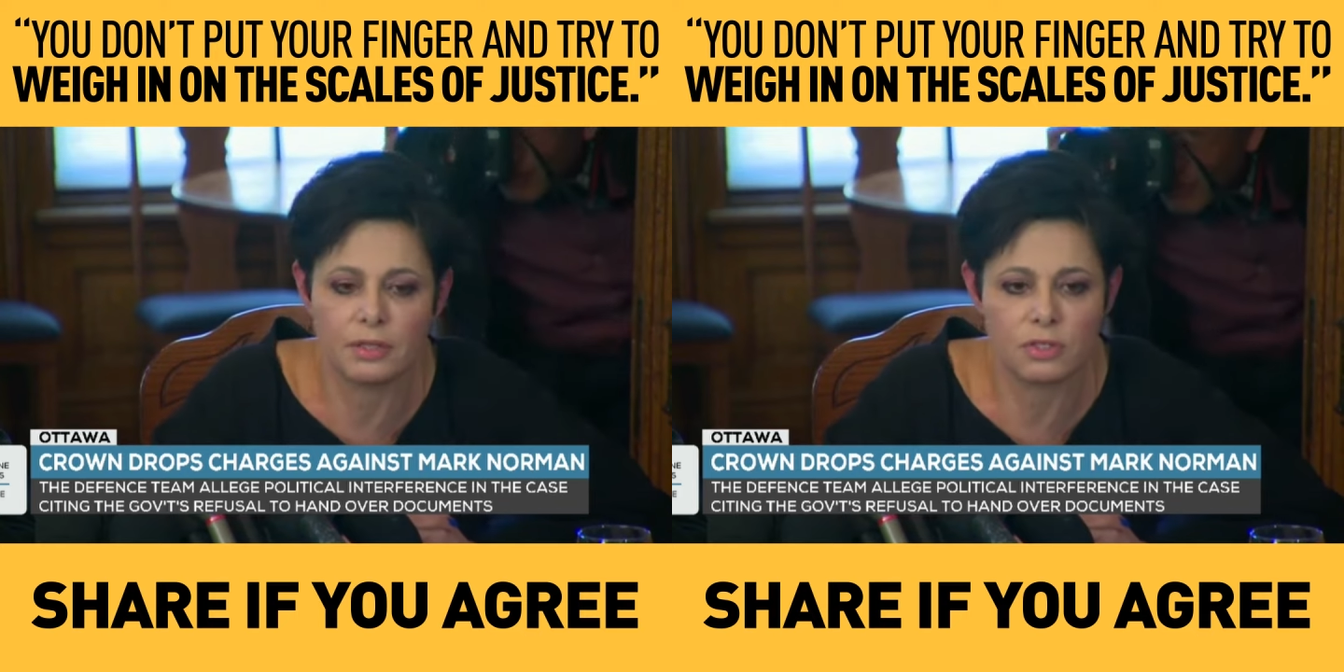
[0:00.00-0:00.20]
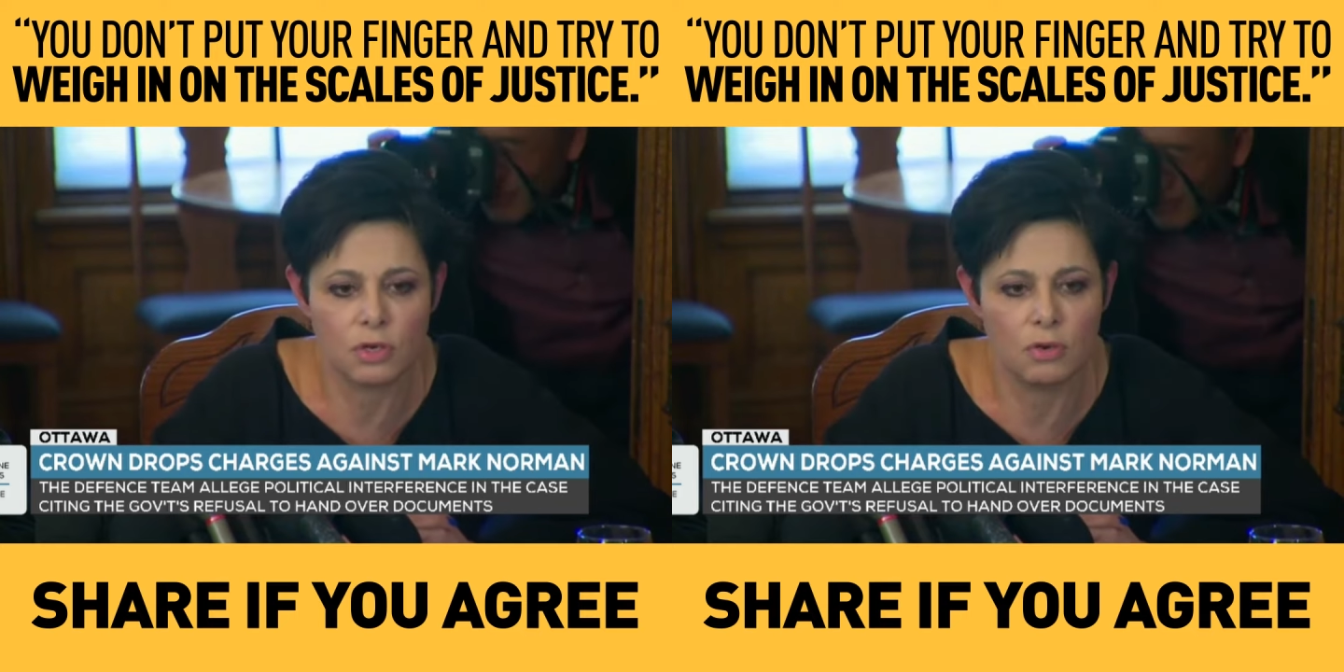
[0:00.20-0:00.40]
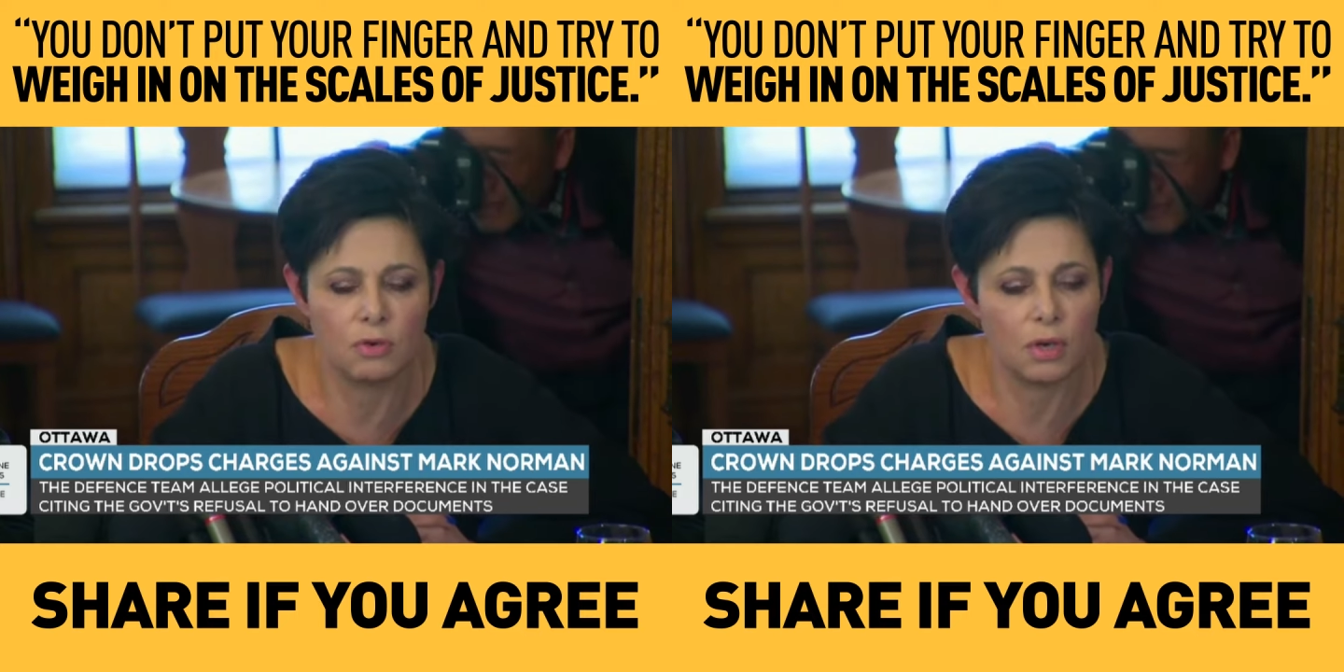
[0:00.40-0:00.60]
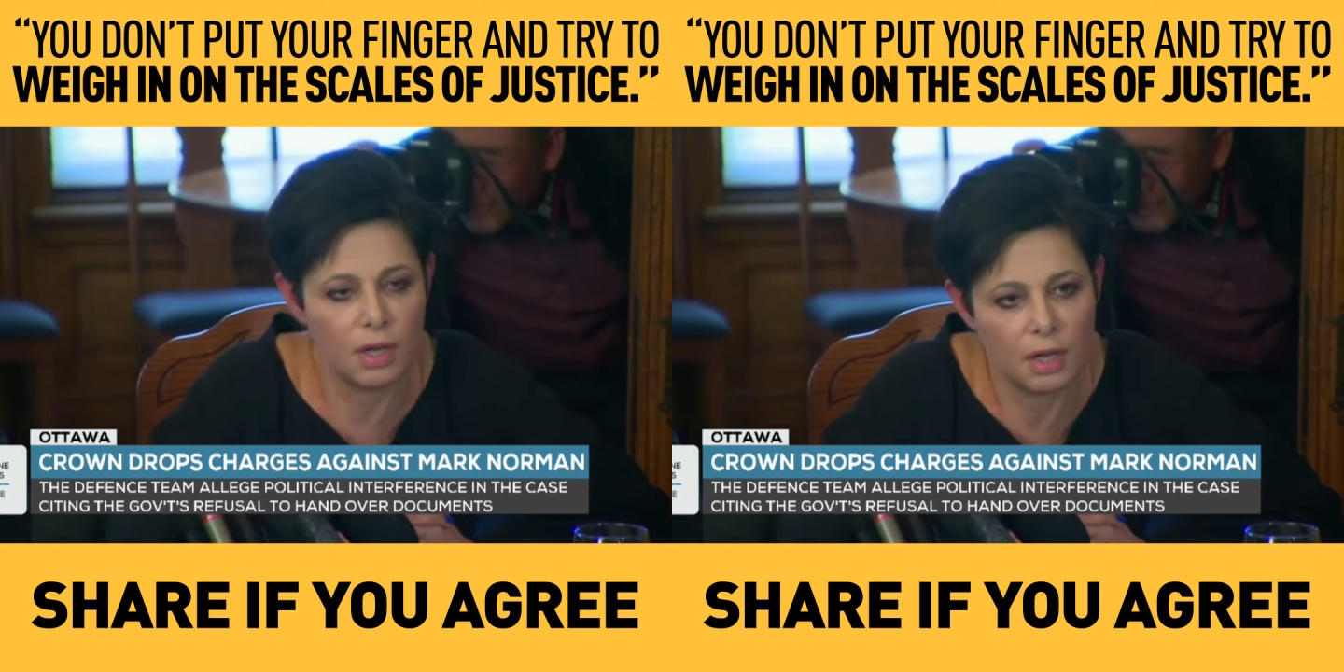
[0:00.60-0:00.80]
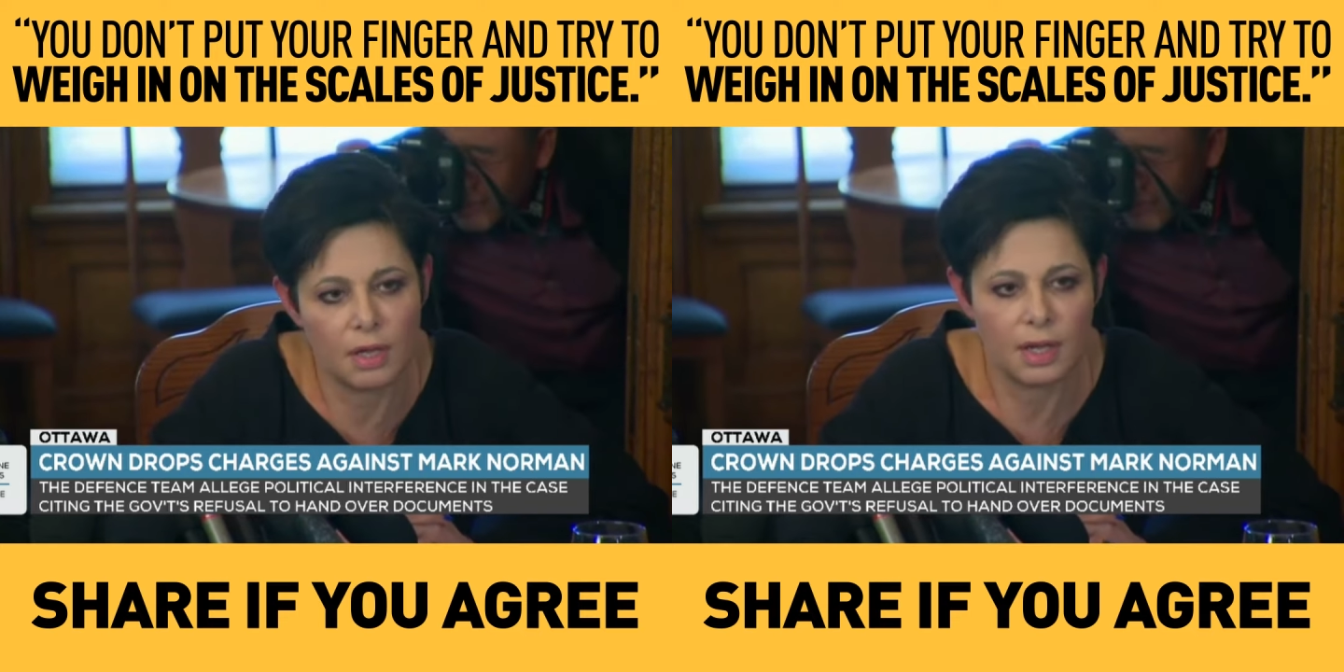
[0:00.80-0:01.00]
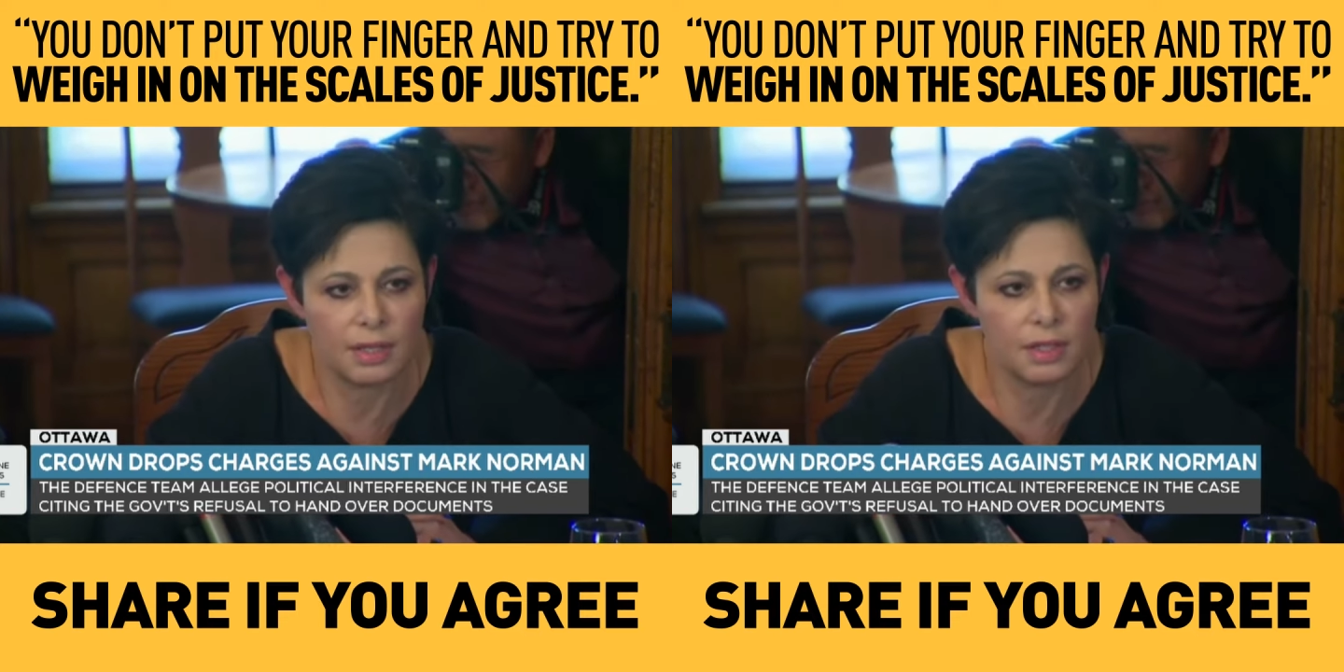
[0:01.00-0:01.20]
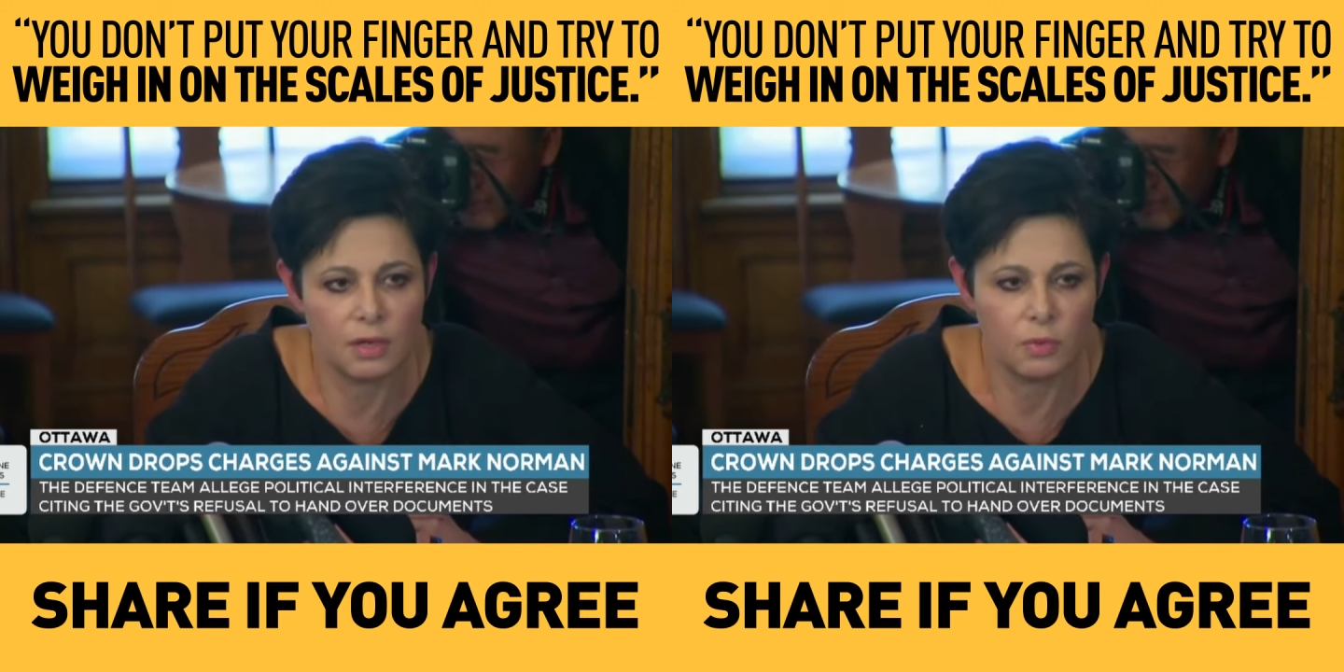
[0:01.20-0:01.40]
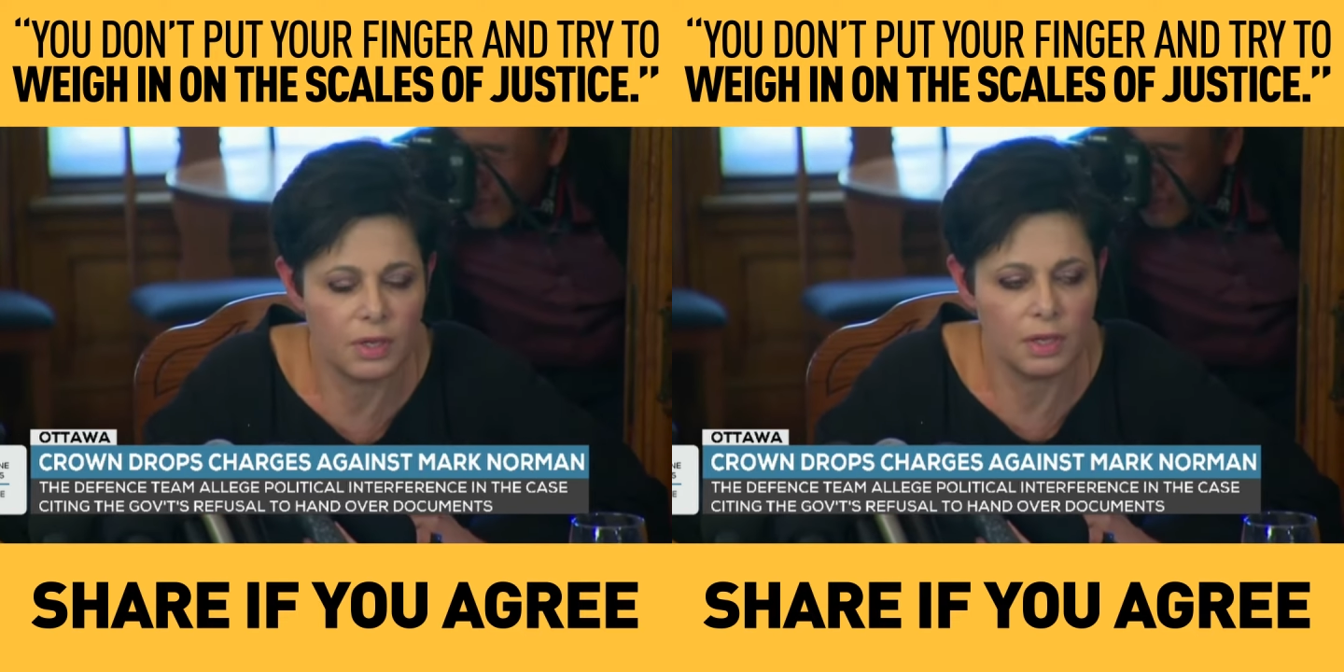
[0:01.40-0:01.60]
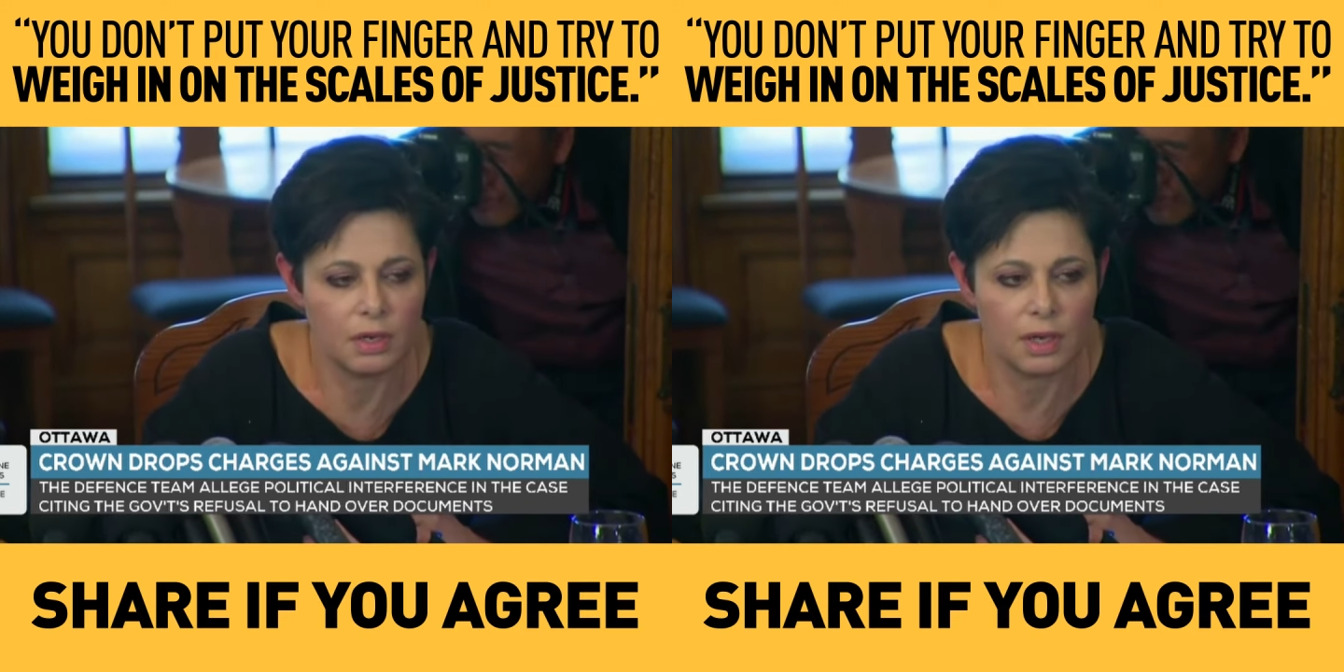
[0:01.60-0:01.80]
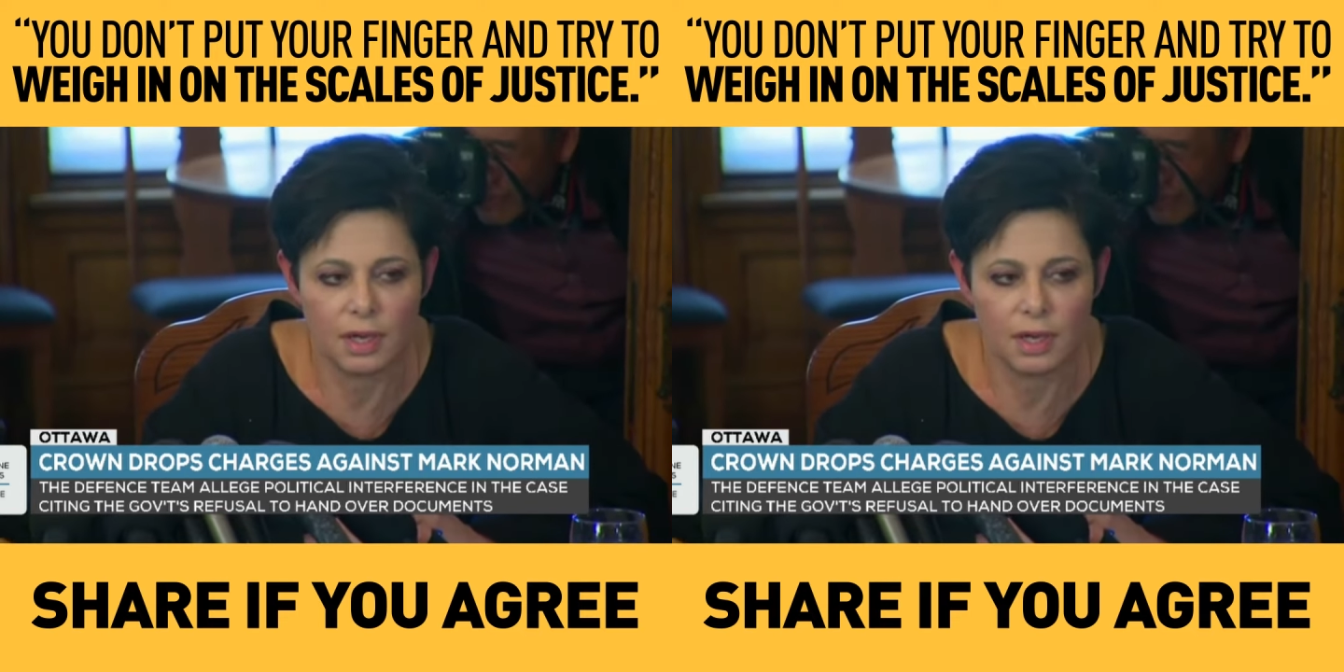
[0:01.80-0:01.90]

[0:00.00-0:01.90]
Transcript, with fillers: And so uh, I think we